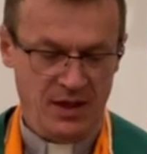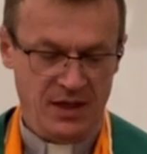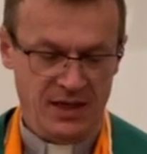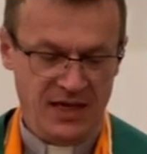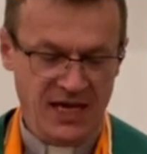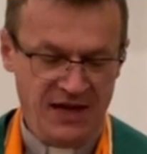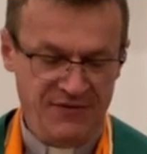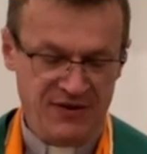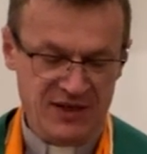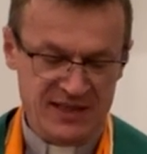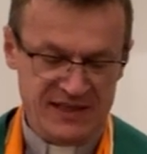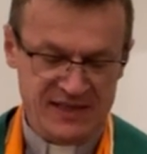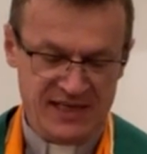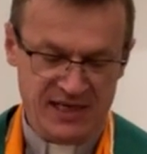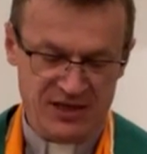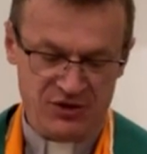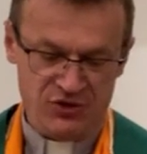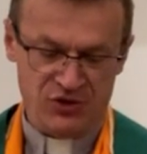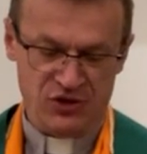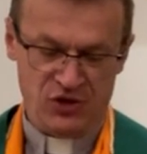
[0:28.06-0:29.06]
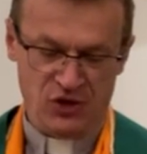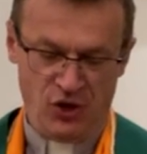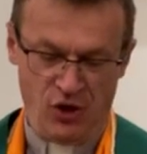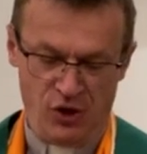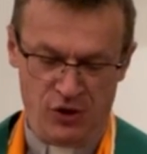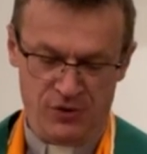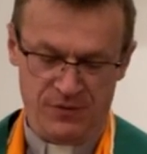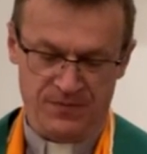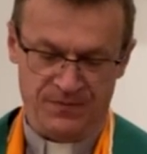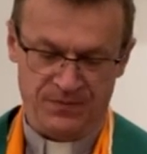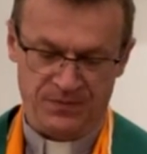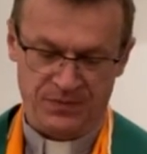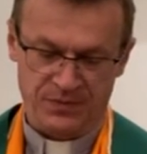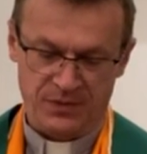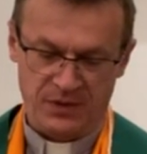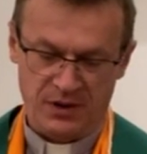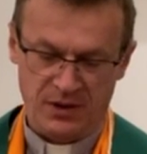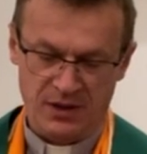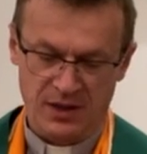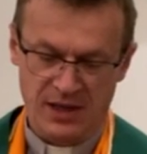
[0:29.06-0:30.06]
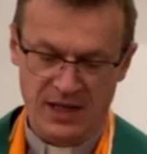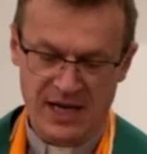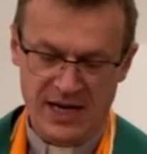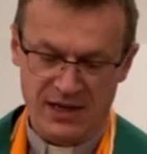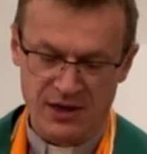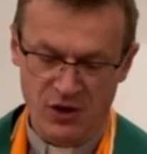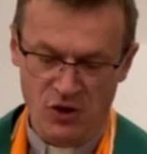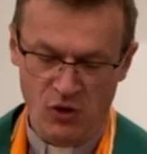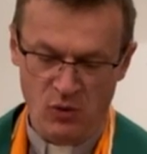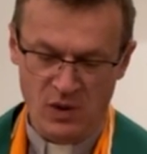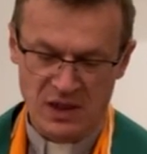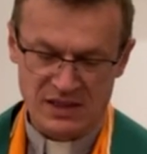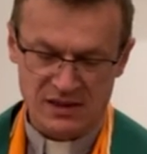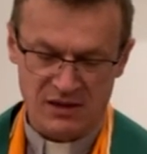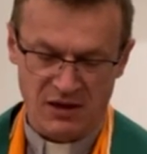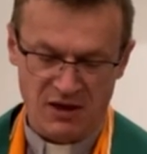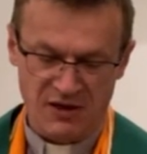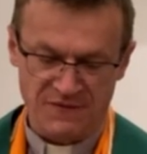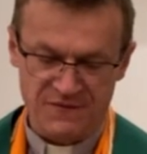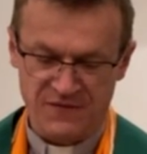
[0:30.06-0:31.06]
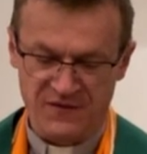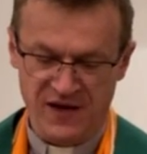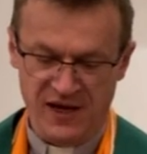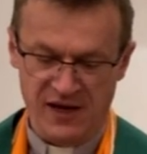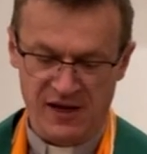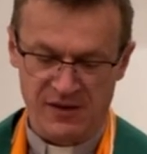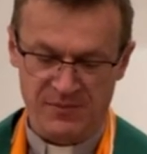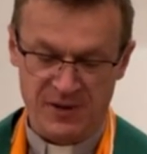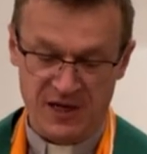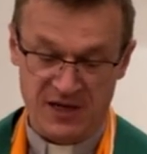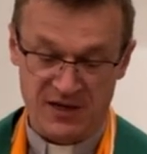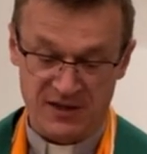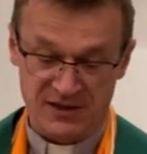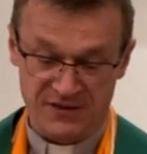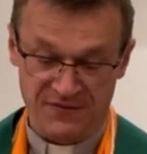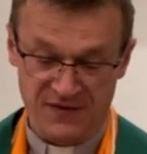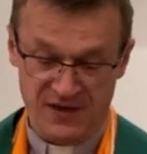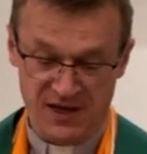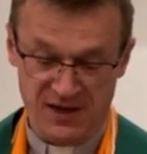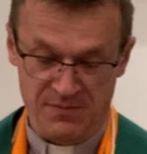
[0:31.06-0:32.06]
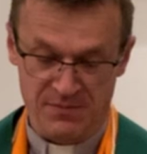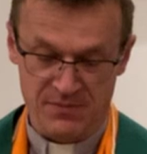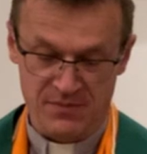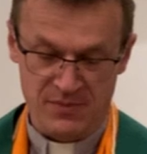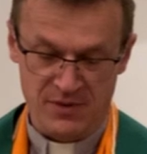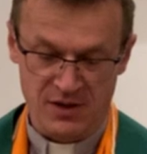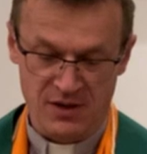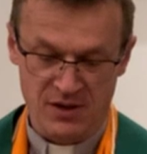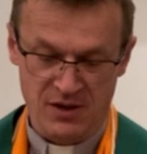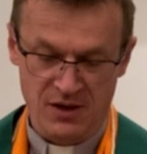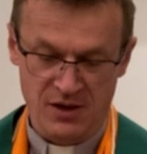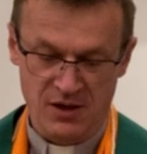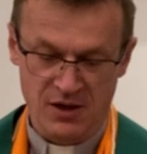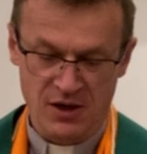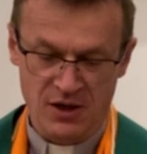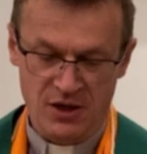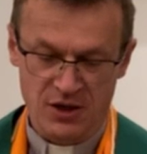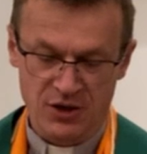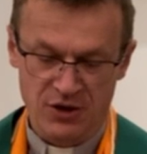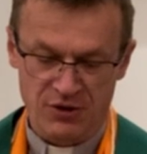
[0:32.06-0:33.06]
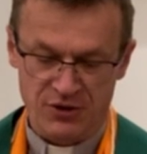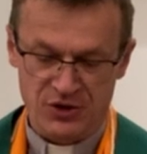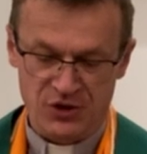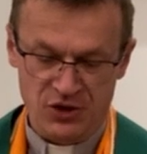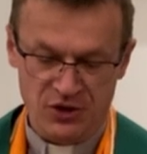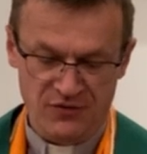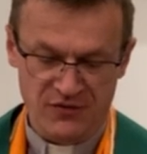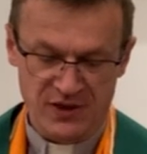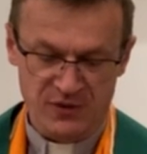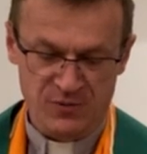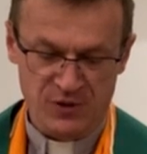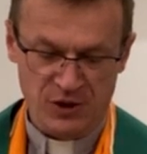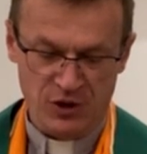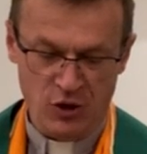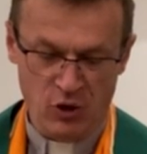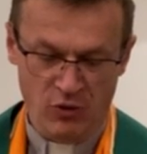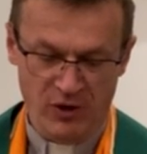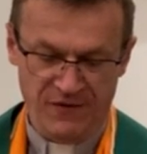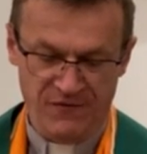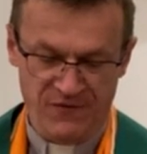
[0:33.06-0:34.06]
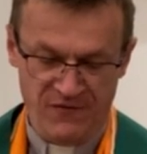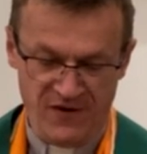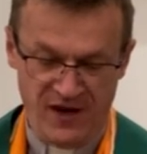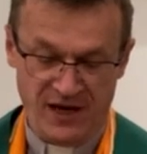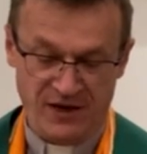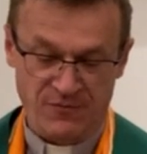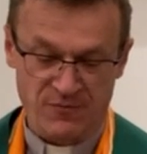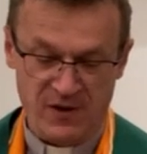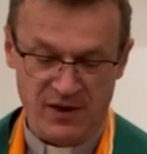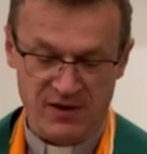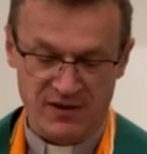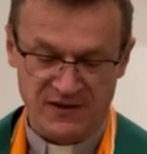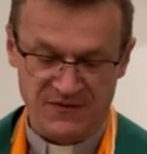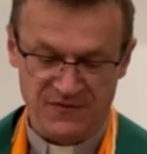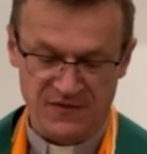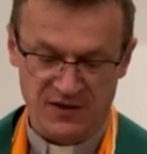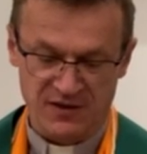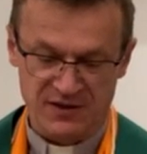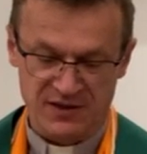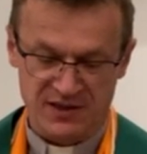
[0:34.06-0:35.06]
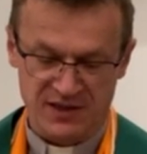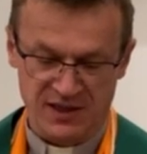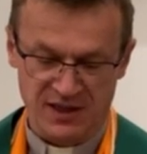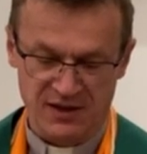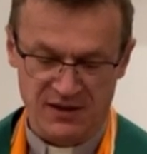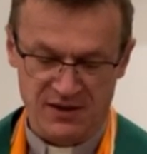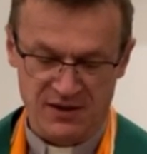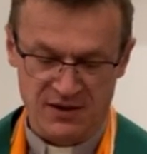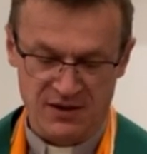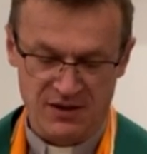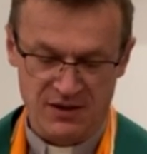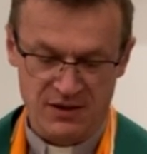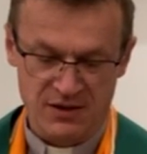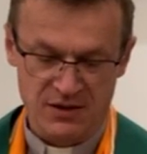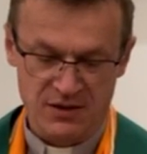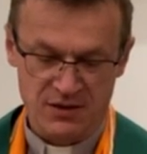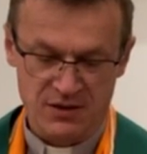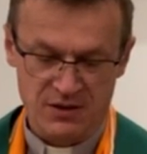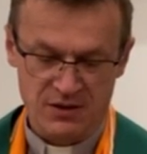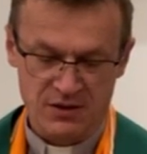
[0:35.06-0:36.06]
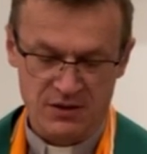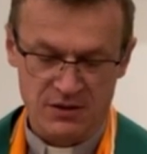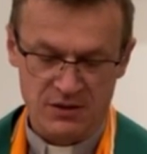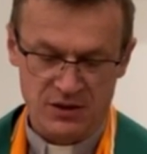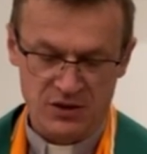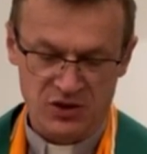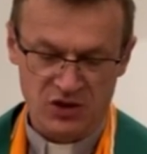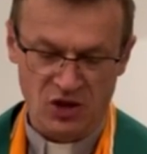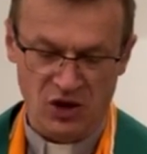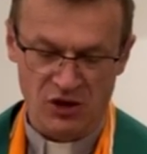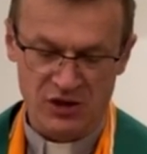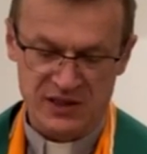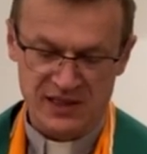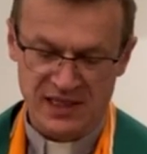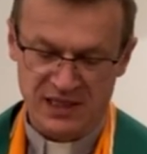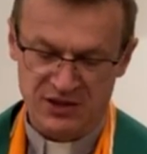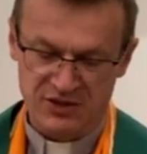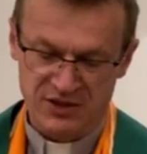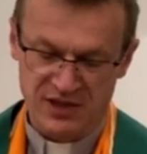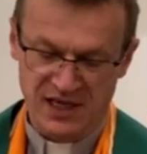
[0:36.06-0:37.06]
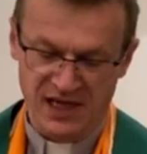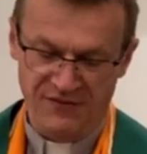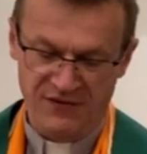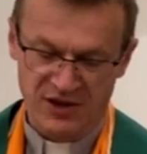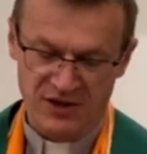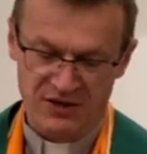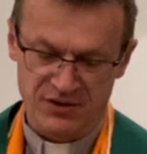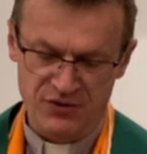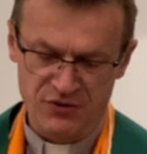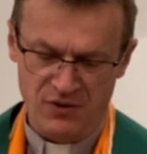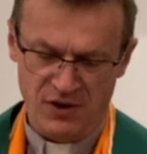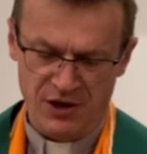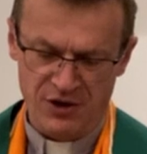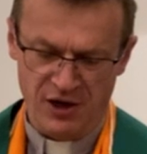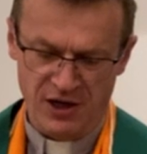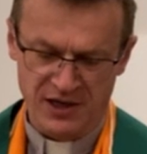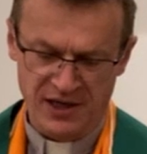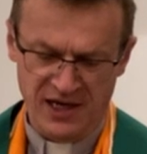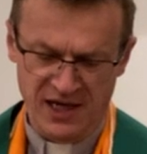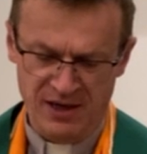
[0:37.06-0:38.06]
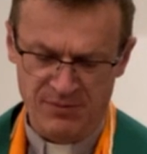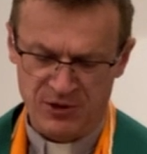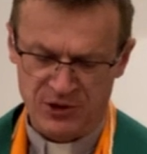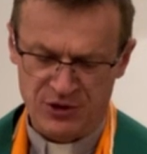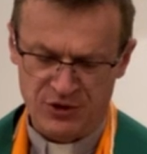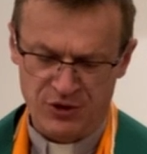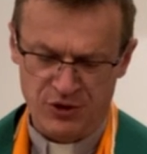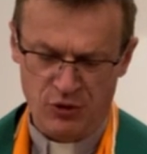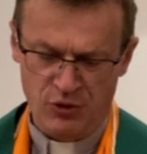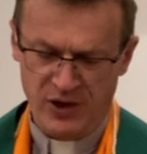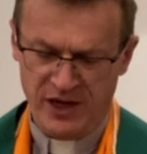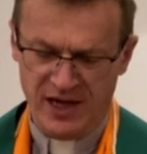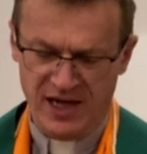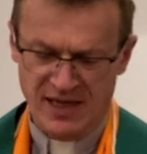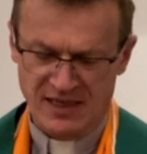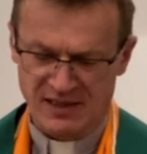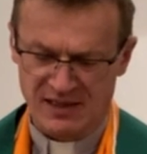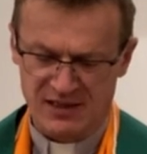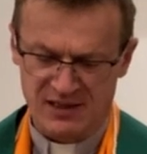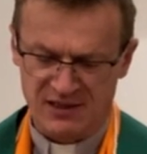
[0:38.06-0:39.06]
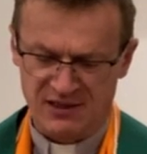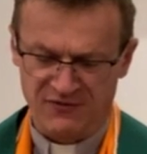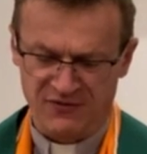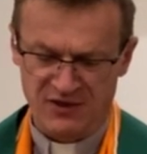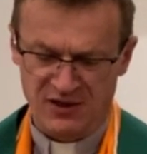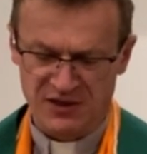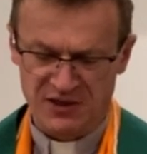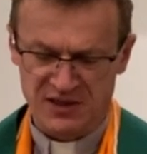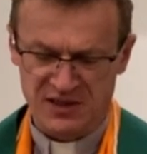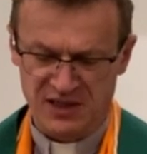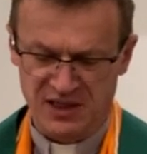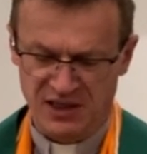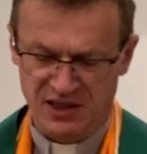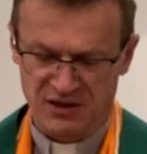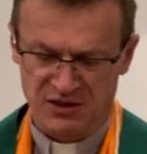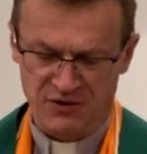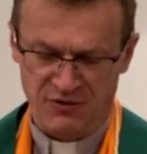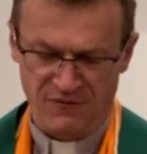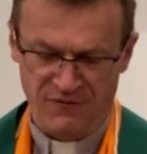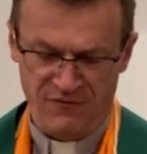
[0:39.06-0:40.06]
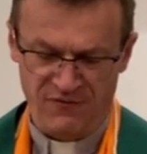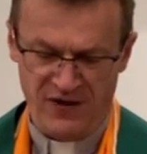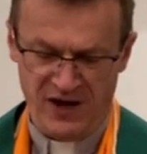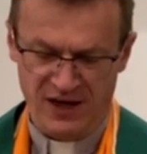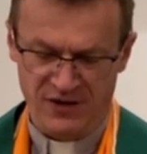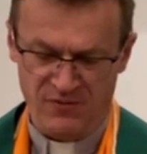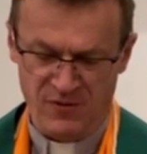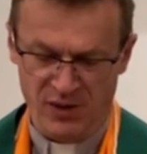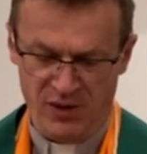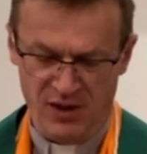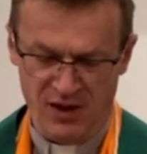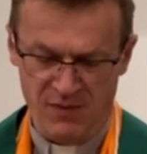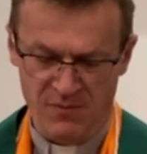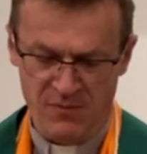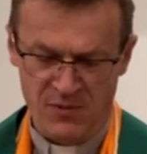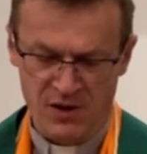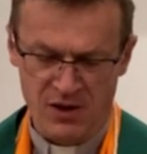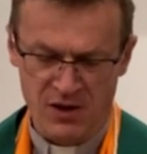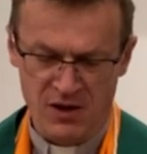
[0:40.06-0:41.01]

David said to Saul, "Let no one's heart fail because of him. Your servant will go and fight with this Philistine." Saul said to David, "You are not able to go against this Philistine to fight with him,